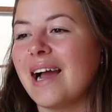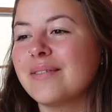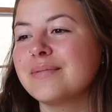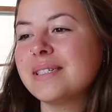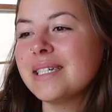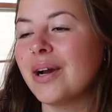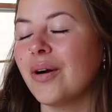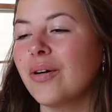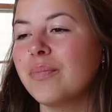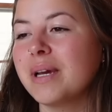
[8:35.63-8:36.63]
I really
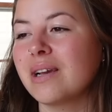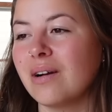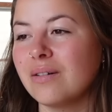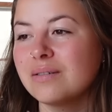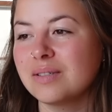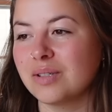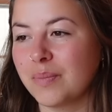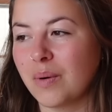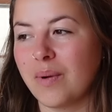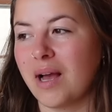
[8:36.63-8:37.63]
hope it goes
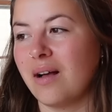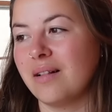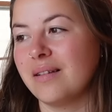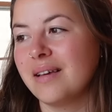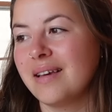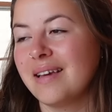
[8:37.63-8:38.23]
super well.